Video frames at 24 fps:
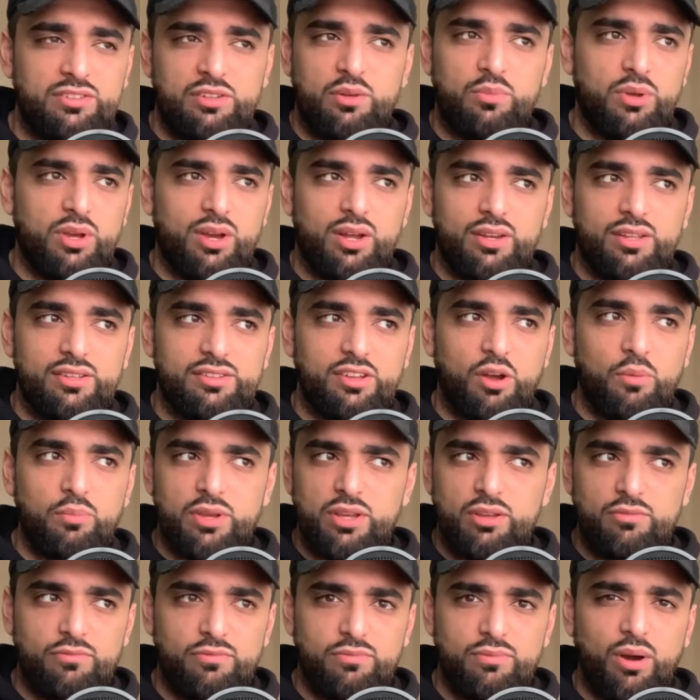to be honest. I'll
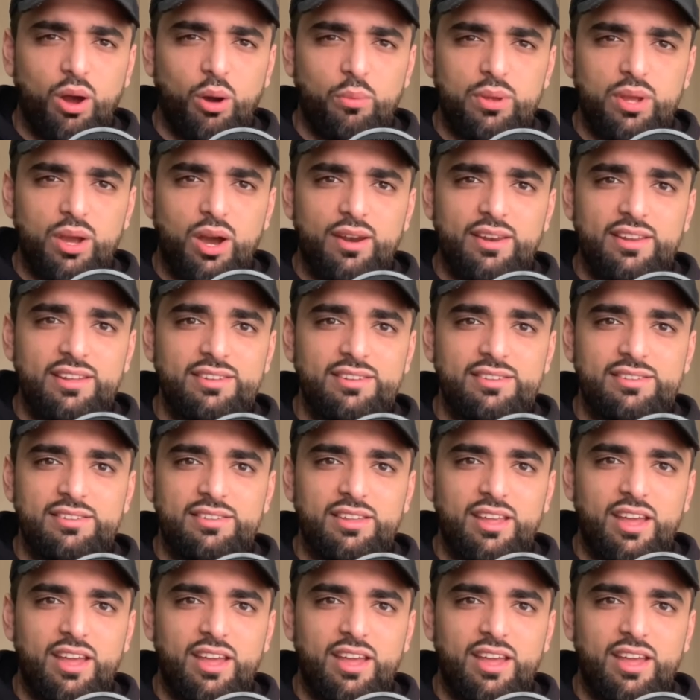be honest.